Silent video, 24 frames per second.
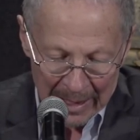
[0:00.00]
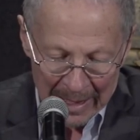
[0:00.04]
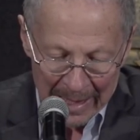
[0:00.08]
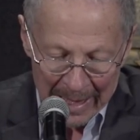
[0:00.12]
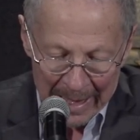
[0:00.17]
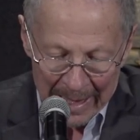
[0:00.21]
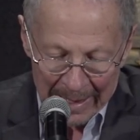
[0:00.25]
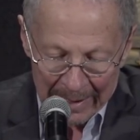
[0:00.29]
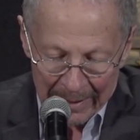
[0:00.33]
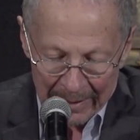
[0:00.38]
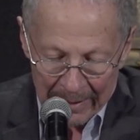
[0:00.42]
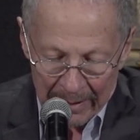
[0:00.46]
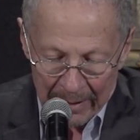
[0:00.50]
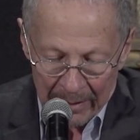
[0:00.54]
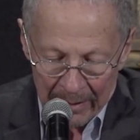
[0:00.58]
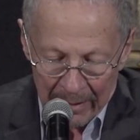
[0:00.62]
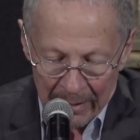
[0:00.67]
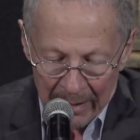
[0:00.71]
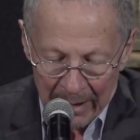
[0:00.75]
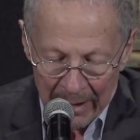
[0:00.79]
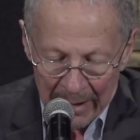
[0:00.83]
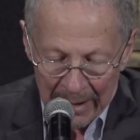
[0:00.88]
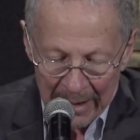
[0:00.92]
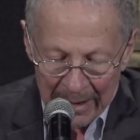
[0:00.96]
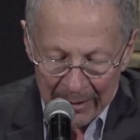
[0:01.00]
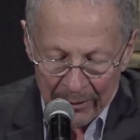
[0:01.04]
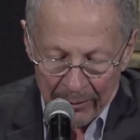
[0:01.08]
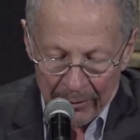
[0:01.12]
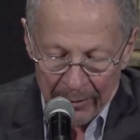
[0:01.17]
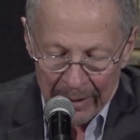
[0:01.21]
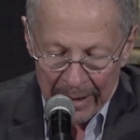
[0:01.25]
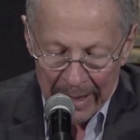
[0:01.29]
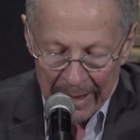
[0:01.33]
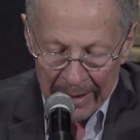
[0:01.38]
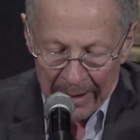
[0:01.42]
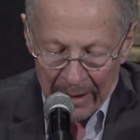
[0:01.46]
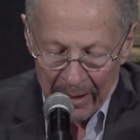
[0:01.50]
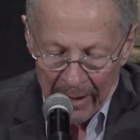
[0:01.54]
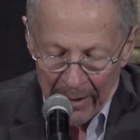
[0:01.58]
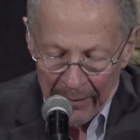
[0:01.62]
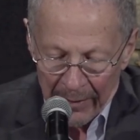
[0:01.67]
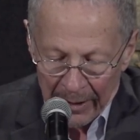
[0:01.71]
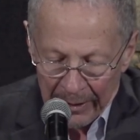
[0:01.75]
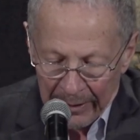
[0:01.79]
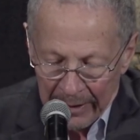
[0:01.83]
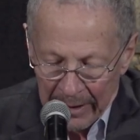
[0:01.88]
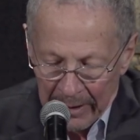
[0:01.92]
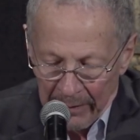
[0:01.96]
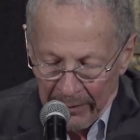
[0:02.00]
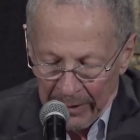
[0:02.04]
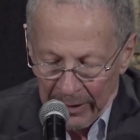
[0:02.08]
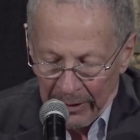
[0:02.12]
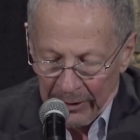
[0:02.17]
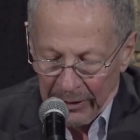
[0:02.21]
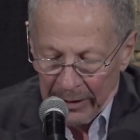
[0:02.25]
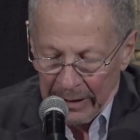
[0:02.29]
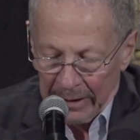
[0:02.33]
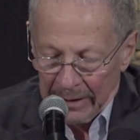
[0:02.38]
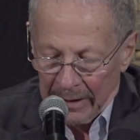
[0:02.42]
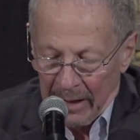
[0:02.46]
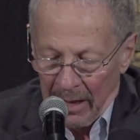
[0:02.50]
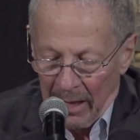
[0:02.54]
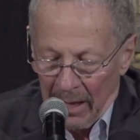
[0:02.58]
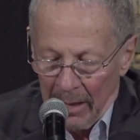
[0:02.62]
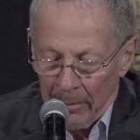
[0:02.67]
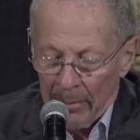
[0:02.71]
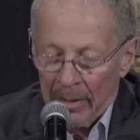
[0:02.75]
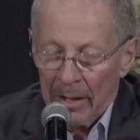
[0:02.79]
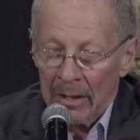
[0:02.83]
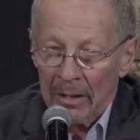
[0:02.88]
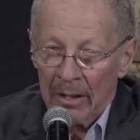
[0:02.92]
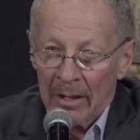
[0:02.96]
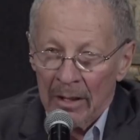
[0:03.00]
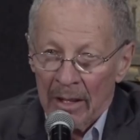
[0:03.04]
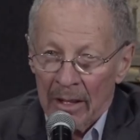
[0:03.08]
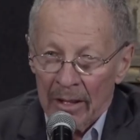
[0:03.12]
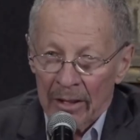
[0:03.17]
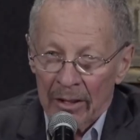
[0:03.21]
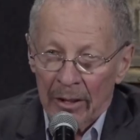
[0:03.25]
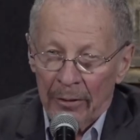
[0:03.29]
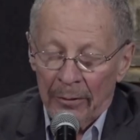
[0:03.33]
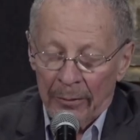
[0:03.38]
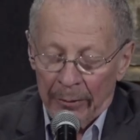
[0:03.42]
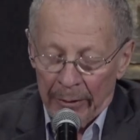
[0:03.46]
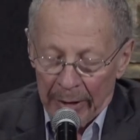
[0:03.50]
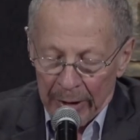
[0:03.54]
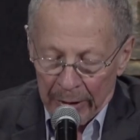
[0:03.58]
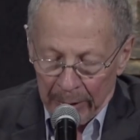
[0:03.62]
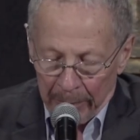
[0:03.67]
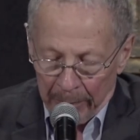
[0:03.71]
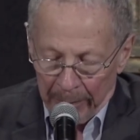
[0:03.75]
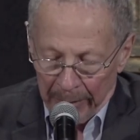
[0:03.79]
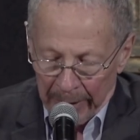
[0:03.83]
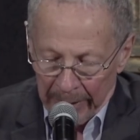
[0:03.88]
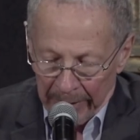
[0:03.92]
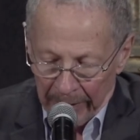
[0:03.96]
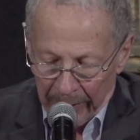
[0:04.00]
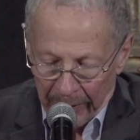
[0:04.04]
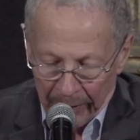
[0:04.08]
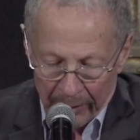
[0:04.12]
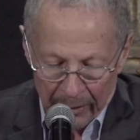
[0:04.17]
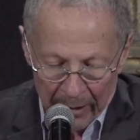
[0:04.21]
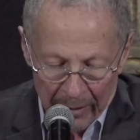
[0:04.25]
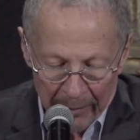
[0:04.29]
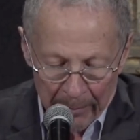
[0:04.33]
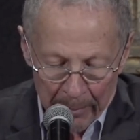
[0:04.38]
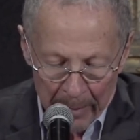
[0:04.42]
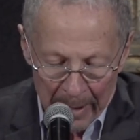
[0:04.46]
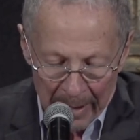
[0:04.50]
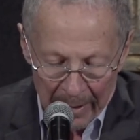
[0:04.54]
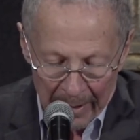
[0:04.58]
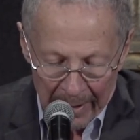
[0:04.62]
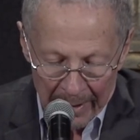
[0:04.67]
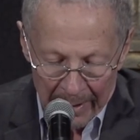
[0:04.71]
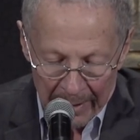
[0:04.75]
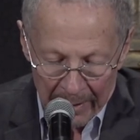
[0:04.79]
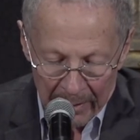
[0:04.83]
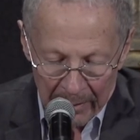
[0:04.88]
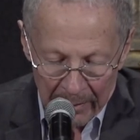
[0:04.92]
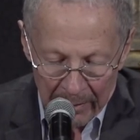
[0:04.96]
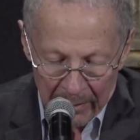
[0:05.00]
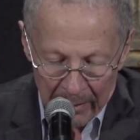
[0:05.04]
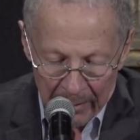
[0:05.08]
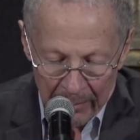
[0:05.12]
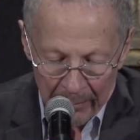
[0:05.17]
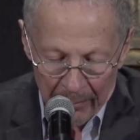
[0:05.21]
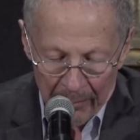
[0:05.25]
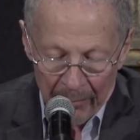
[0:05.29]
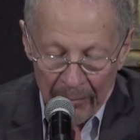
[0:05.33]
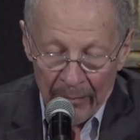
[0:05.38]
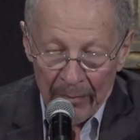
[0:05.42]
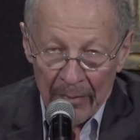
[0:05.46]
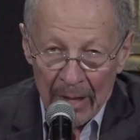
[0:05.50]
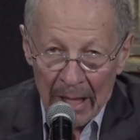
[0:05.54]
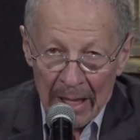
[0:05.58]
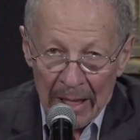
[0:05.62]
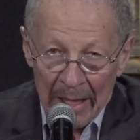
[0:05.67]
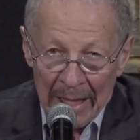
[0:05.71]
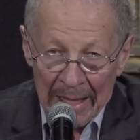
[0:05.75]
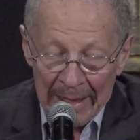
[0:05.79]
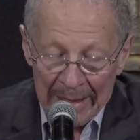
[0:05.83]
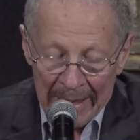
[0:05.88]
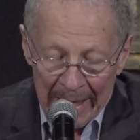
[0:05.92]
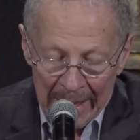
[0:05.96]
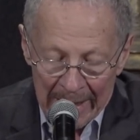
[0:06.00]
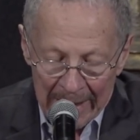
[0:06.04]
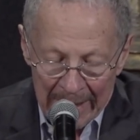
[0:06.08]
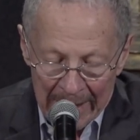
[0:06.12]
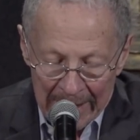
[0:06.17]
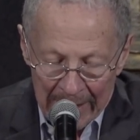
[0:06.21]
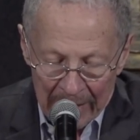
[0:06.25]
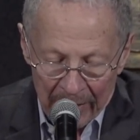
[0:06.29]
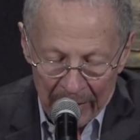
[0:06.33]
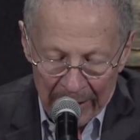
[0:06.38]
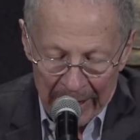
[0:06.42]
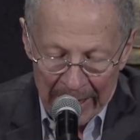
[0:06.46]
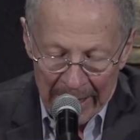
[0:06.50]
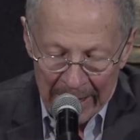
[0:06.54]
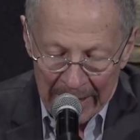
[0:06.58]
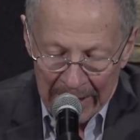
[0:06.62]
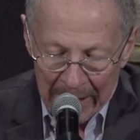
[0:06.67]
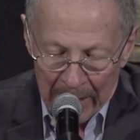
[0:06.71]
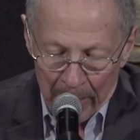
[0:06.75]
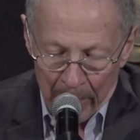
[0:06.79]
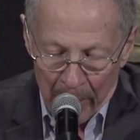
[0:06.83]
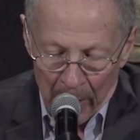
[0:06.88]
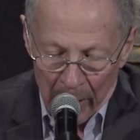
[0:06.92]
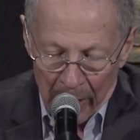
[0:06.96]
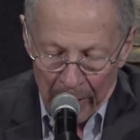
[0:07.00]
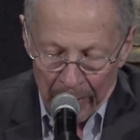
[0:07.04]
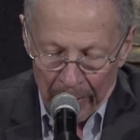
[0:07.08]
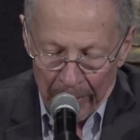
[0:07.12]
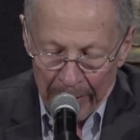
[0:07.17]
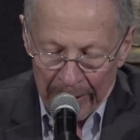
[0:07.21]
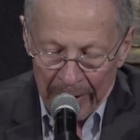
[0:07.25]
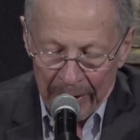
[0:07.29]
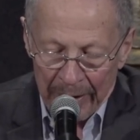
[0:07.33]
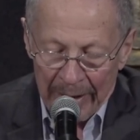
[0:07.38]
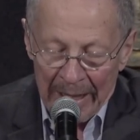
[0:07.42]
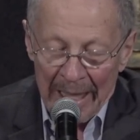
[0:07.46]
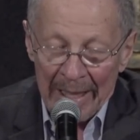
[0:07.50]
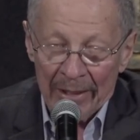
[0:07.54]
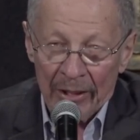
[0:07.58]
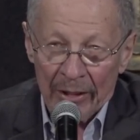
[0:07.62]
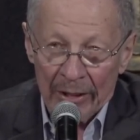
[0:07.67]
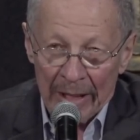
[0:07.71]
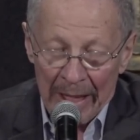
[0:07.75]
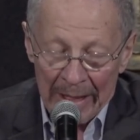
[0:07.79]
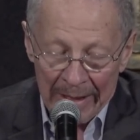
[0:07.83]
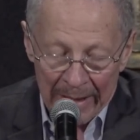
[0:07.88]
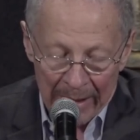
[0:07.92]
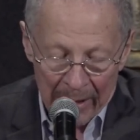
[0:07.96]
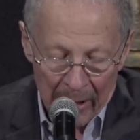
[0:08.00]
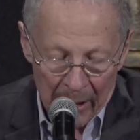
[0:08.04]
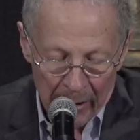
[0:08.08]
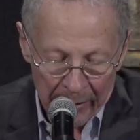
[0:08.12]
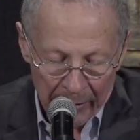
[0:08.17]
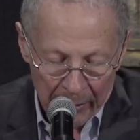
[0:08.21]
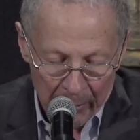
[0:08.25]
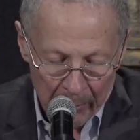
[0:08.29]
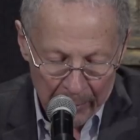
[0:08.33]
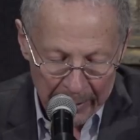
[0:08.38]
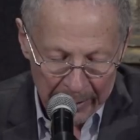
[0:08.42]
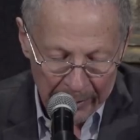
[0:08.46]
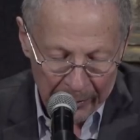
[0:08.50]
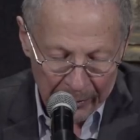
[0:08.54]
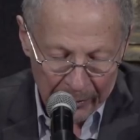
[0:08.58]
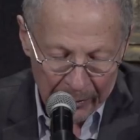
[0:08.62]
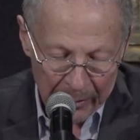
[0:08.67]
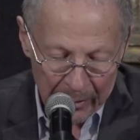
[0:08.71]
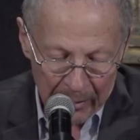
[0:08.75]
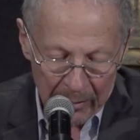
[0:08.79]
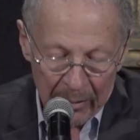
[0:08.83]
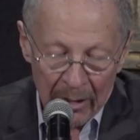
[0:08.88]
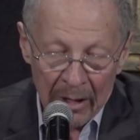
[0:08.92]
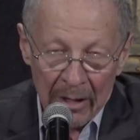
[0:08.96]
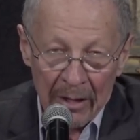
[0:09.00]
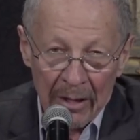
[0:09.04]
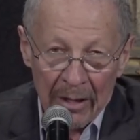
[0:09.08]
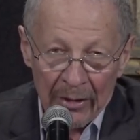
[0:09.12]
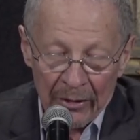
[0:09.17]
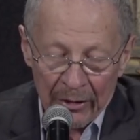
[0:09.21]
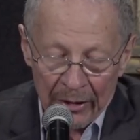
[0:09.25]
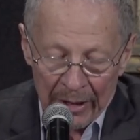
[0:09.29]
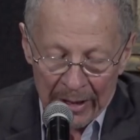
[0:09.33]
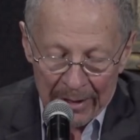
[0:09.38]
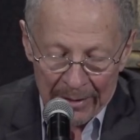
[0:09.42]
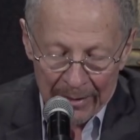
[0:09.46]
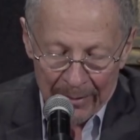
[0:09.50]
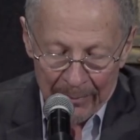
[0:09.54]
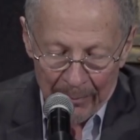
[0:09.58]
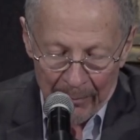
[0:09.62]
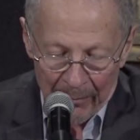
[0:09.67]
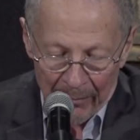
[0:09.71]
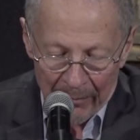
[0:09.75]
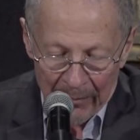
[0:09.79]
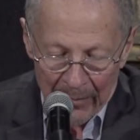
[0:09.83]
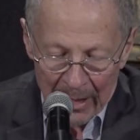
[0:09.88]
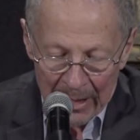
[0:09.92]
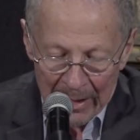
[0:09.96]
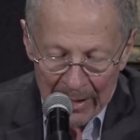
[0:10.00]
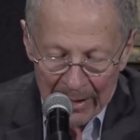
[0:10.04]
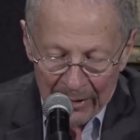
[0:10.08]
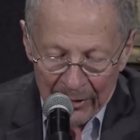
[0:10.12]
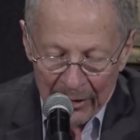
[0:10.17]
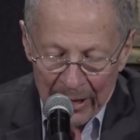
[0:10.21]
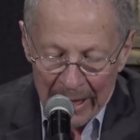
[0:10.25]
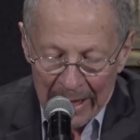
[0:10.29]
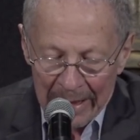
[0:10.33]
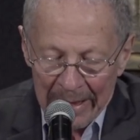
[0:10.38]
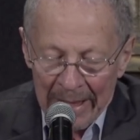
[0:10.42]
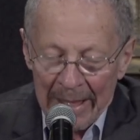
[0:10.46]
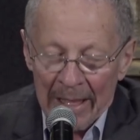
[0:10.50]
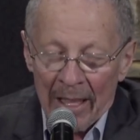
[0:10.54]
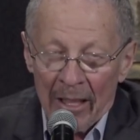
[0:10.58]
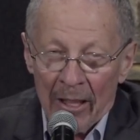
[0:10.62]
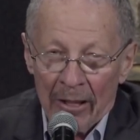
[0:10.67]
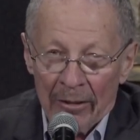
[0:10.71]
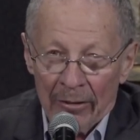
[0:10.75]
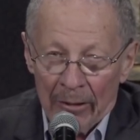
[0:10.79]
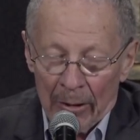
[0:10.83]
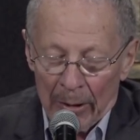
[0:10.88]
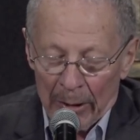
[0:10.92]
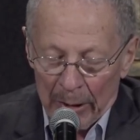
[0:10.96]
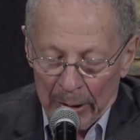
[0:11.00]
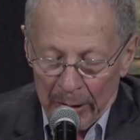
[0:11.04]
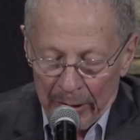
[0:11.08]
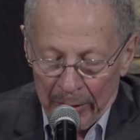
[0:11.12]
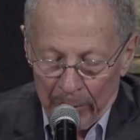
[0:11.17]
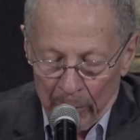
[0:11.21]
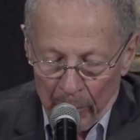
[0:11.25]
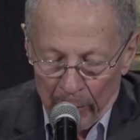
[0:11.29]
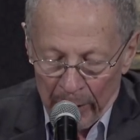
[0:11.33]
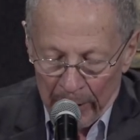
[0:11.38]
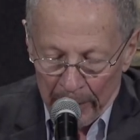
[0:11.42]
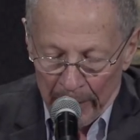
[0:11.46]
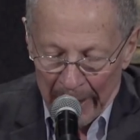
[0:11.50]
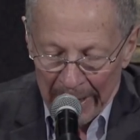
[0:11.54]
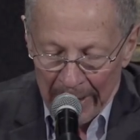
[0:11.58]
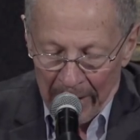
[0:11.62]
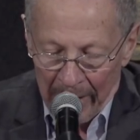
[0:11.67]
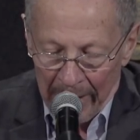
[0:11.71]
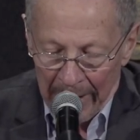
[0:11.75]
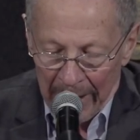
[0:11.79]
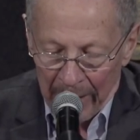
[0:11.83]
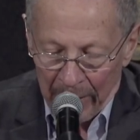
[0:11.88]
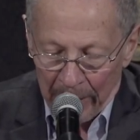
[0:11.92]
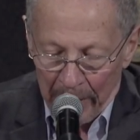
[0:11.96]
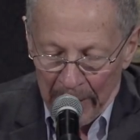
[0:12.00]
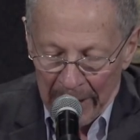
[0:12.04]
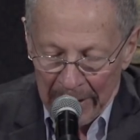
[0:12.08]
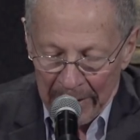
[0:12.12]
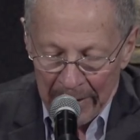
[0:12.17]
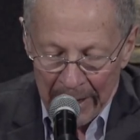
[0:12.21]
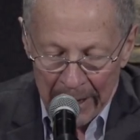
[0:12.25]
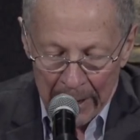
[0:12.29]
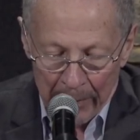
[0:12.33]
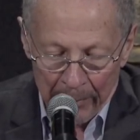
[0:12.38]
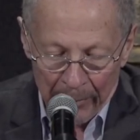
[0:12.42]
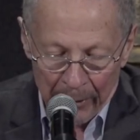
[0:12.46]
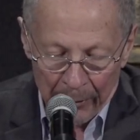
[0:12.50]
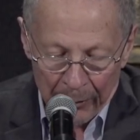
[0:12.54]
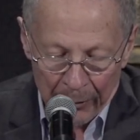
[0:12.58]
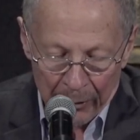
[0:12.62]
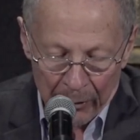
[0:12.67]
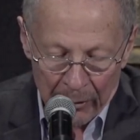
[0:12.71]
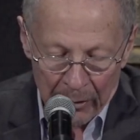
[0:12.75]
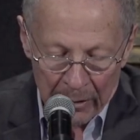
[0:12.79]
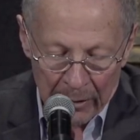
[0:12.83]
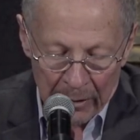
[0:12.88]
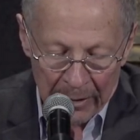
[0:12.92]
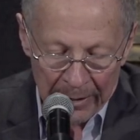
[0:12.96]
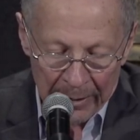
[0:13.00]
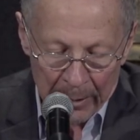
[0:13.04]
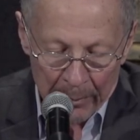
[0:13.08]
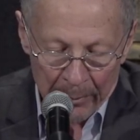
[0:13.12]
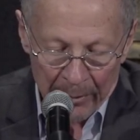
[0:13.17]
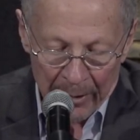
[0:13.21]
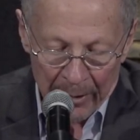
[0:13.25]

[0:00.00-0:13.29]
actor, creator of the TV sitcom The Fresh Prince of Bel-Air. Again, he is Andy Borowitz, not Sandy Horowitz. Sandy Horowitz was my classmate in Hebrew school in the